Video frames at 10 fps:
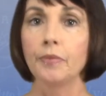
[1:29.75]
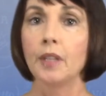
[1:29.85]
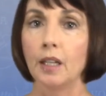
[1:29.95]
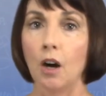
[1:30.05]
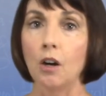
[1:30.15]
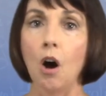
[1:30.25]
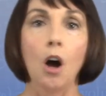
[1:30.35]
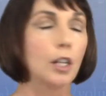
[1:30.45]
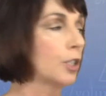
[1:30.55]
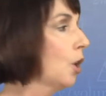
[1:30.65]
Then our
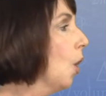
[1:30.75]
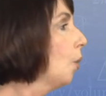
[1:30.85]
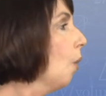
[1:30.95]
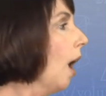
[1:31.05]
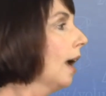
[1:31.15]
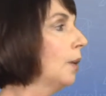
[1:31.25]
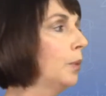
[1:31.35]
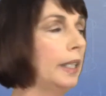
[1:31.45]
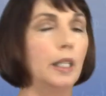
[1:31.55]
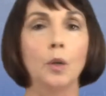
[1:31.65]
cost y
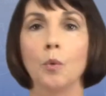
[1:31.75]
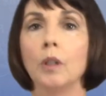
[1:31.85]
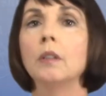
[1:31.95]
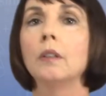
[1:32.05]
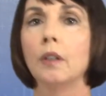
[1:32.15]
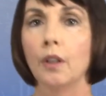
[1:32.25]
would equal